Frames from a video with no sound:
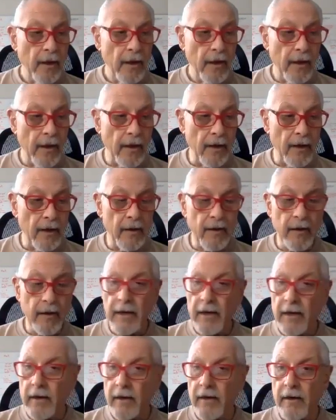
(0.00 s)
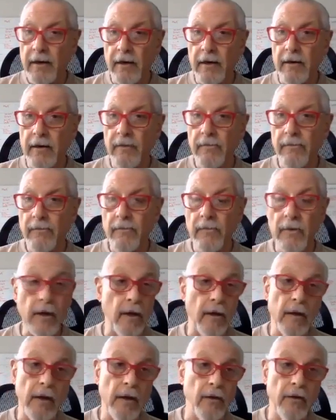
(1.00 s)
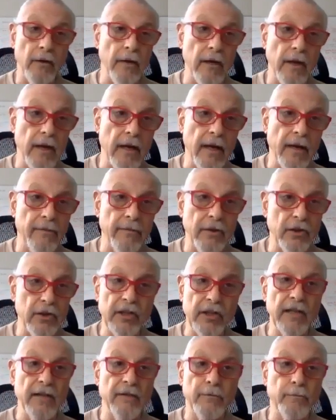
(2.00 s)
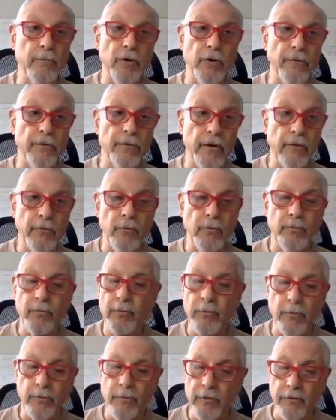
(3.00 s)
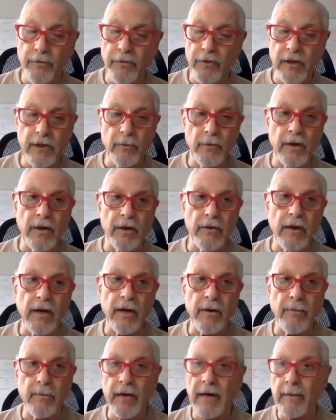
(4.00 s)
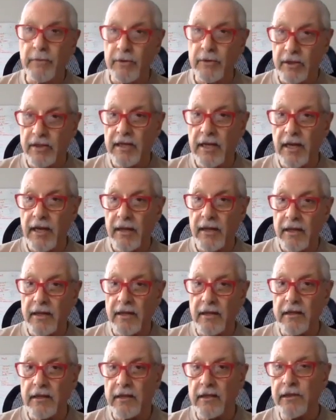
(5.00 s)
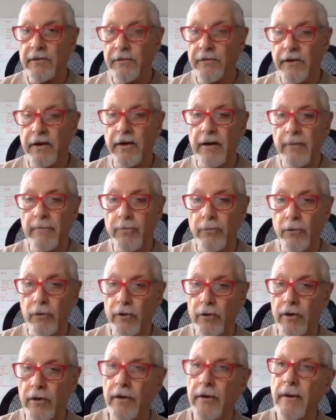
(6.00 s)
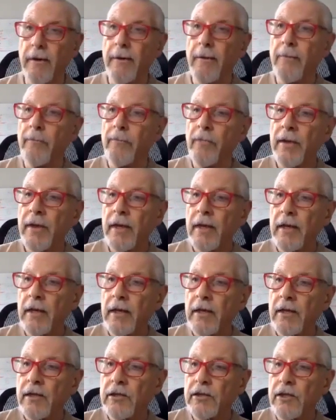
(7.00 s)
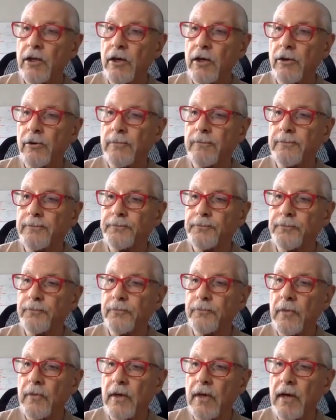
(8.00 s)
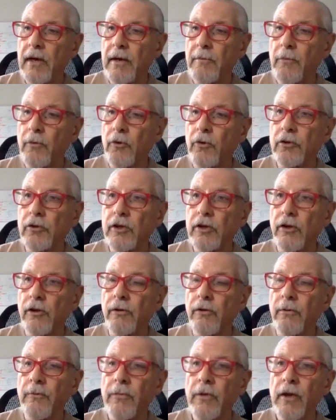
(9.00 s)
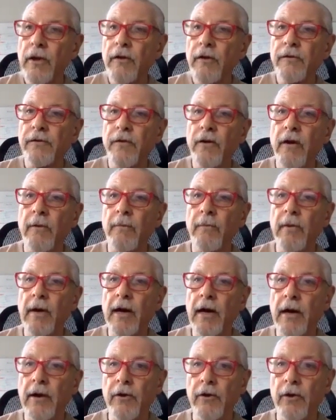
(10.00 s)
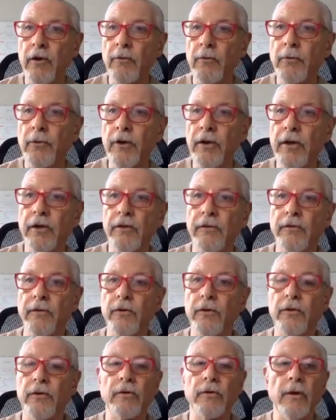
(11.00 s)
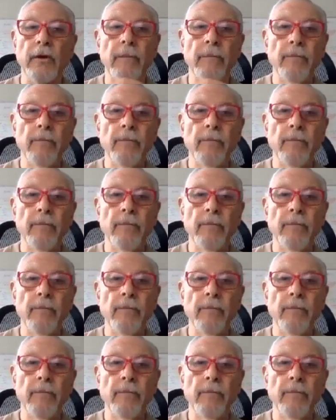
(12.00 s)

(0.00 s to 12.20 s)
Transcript: And I don't think I ever achieved perfectly well run, but I'm just saying that this is very important. So also from our own point of view,